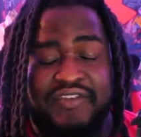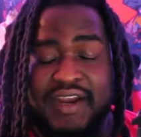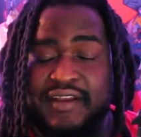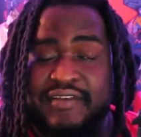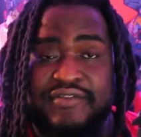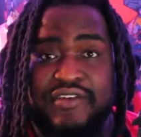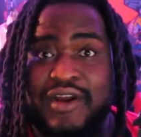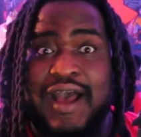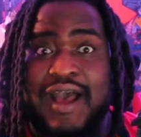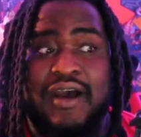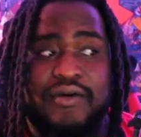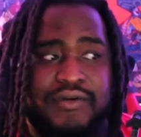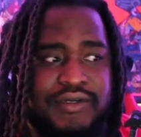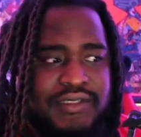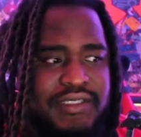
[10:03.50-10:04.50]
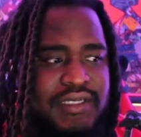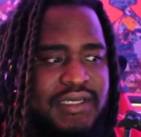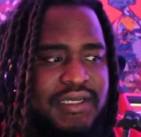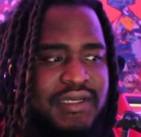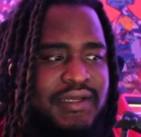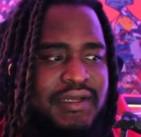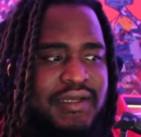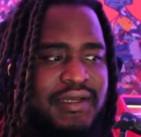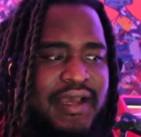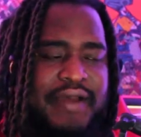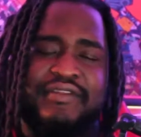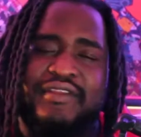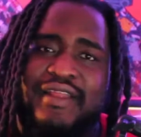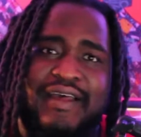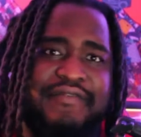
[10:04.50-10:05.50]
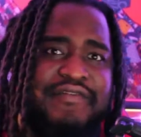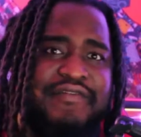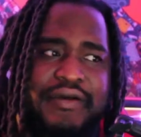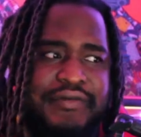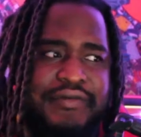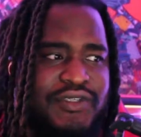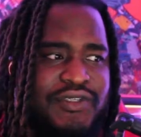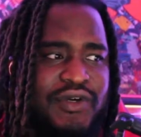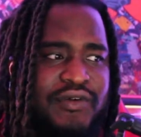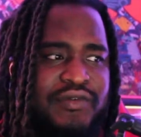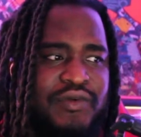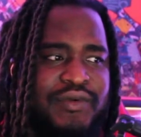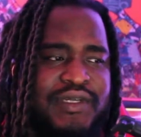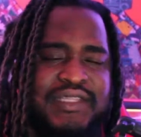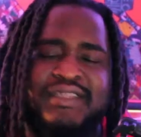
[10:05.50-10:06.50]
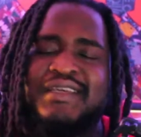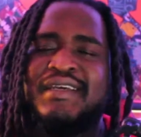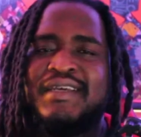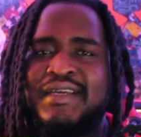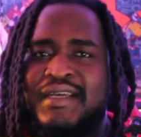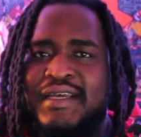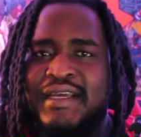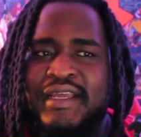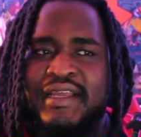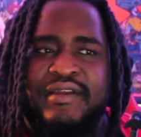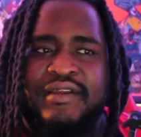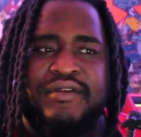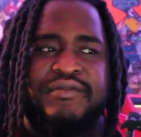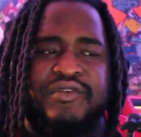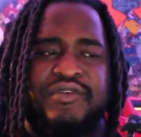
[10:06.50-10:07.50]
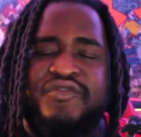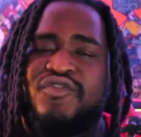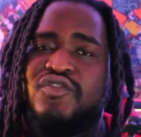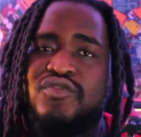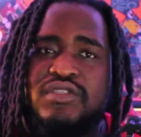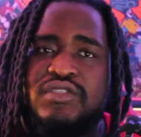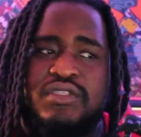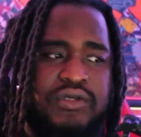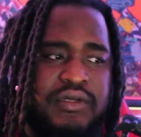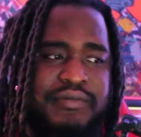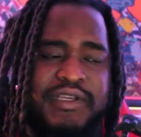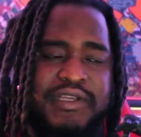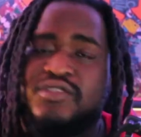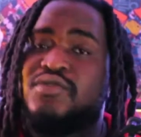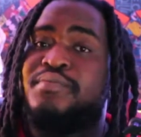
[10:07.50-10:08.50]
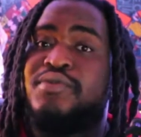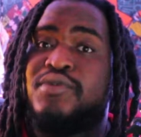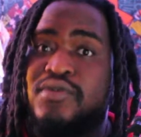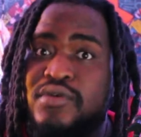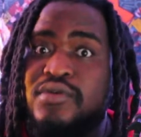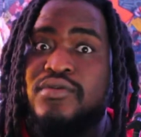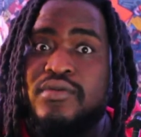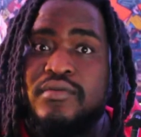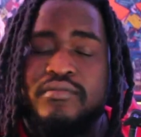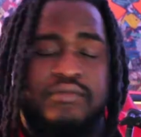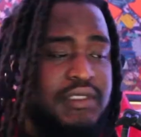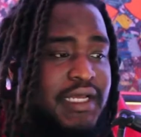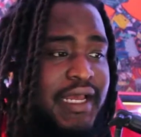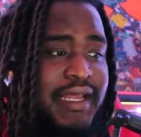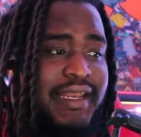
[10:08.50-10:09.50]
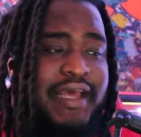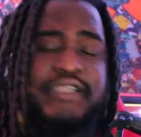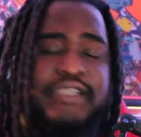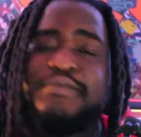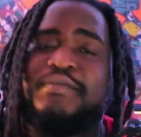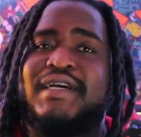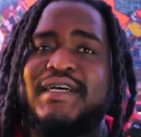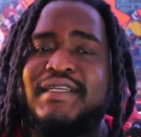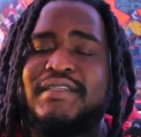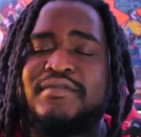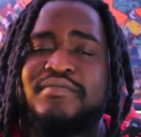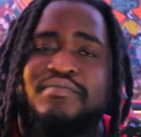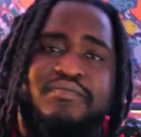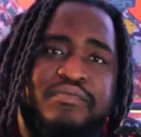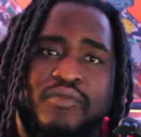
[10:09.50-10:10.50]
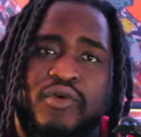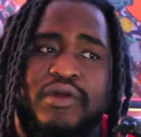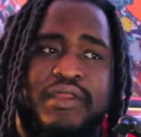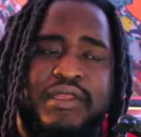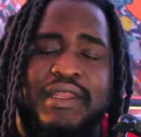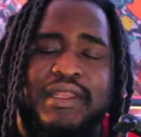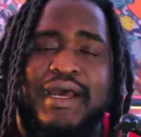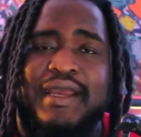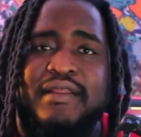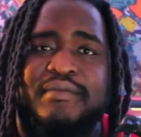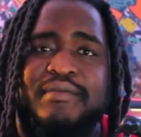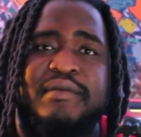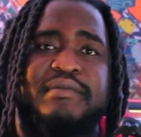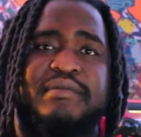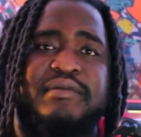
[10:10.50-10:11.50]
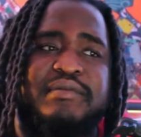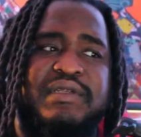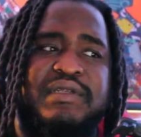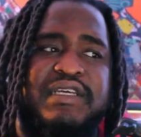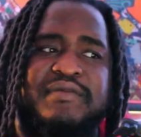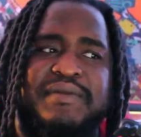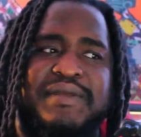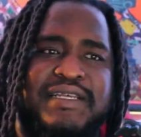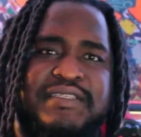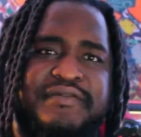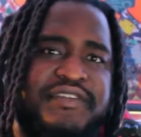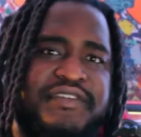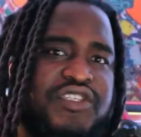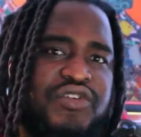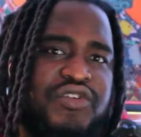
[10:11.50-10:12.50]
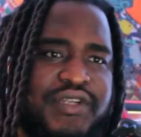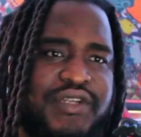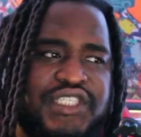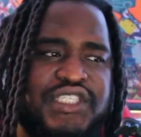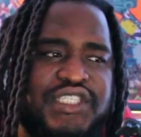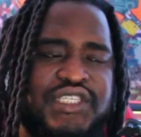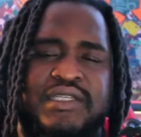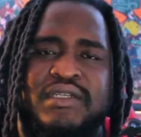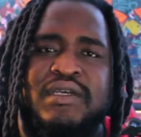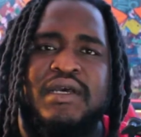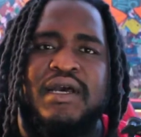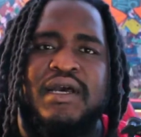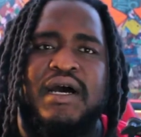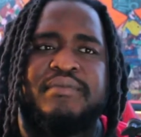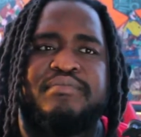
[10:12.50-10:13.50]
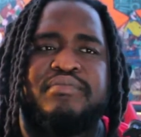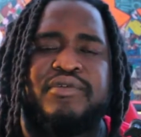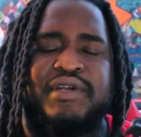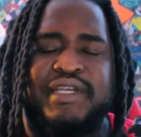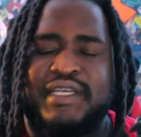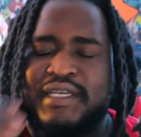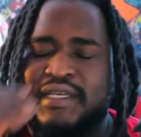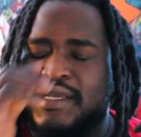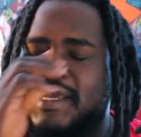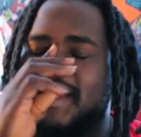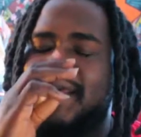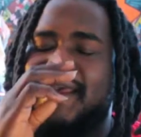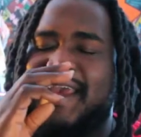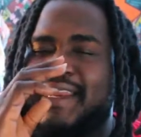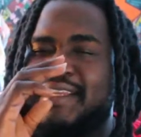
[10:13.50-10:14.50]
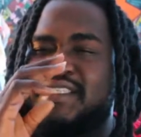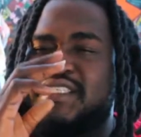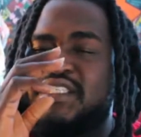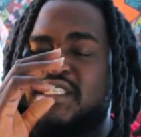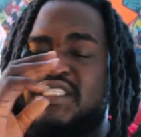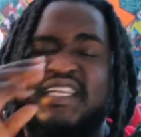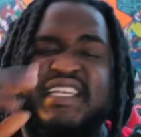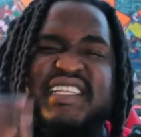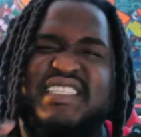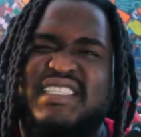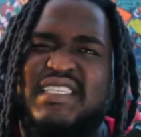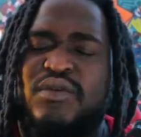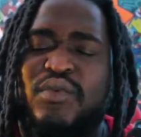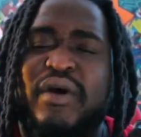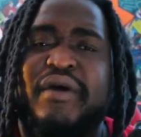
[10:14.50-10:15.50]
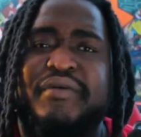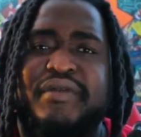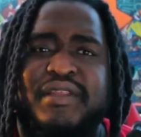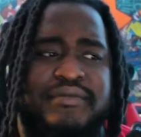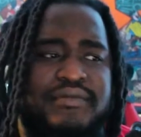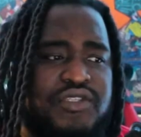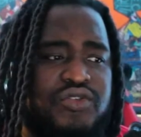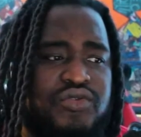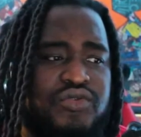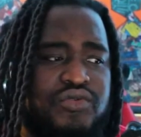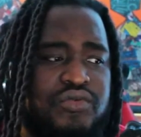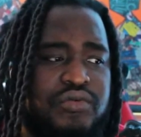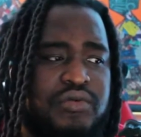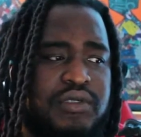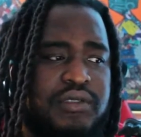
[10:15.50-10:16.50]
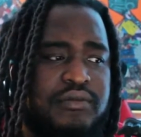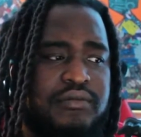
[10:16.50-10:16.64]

fighting for hours, after that fight was over with, he refused to commit seppuku, and that's because more than likely people believe because of his Christian upbringing, and it just didn't sit well with him to